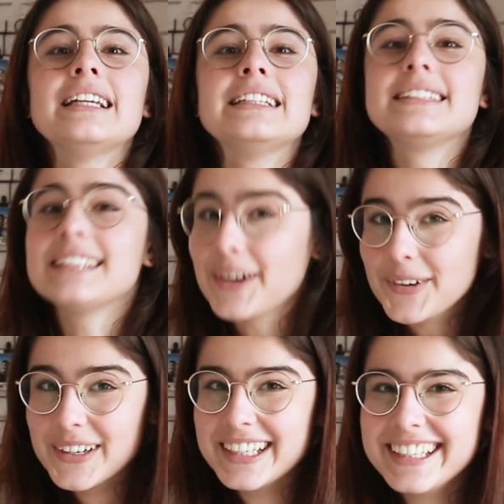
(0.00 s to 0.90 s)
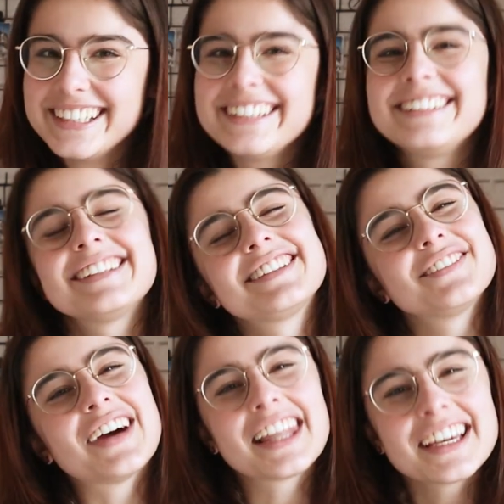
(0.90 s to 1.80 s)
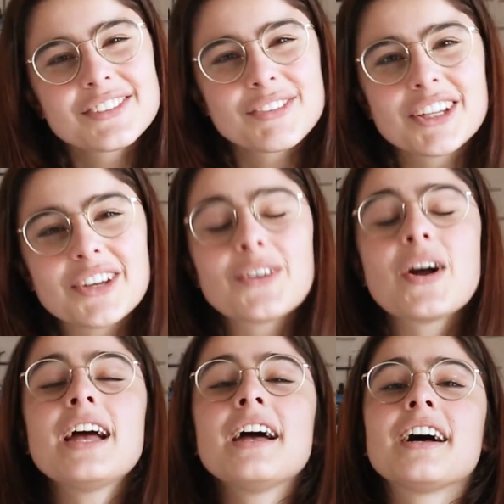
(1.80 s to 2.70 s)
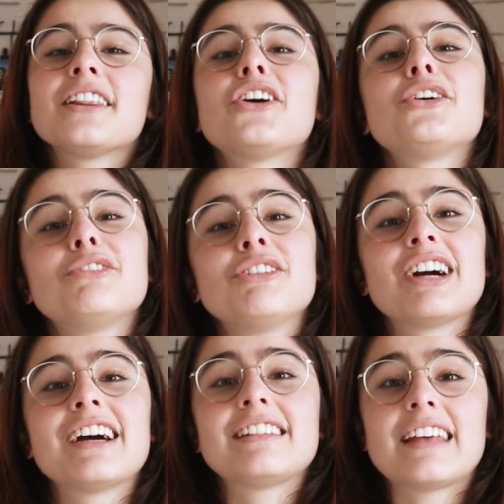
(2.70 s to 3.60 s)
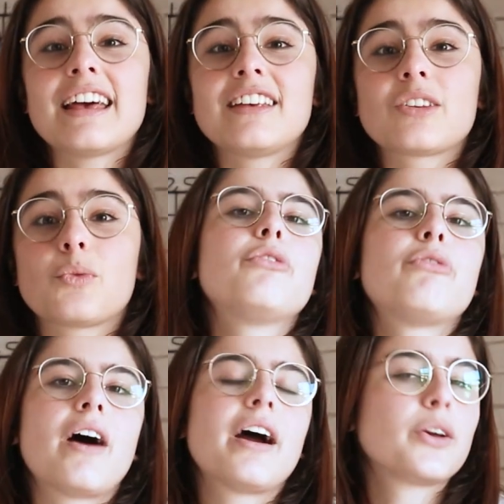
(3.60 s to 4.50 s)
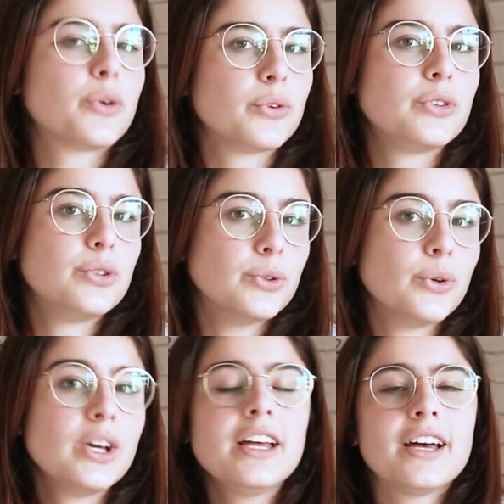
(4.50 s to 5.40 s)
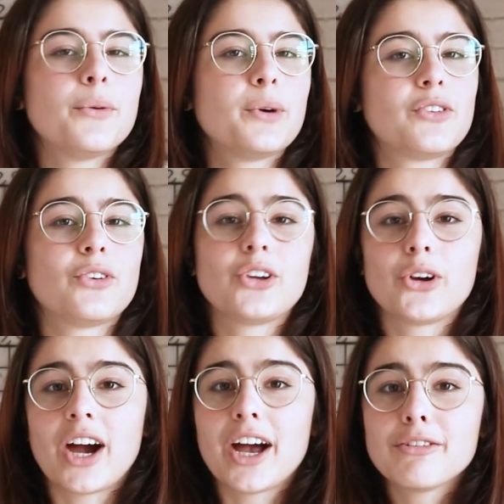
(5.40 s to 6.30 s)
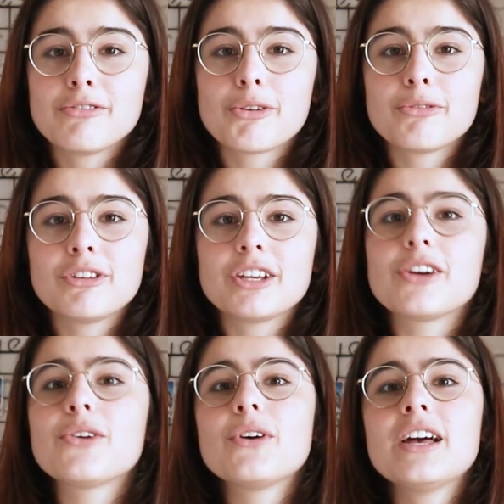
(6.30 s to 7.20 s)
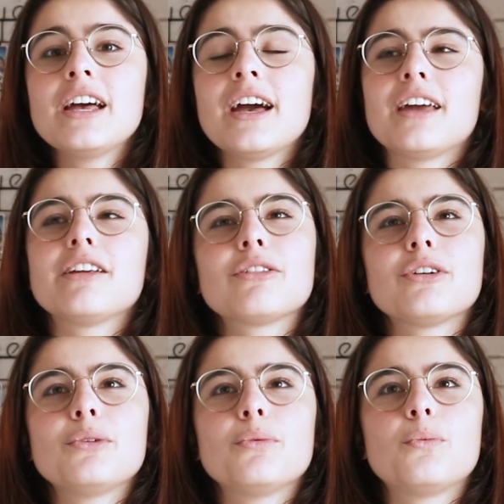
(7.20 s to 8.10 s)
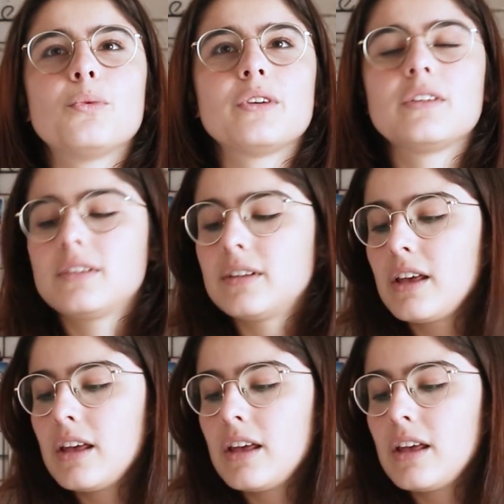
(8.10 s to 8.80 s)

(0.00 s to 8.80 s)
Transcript: So, since my last video, a lot of you guys asked if I could do a what's on your iPhone video, and I thought it was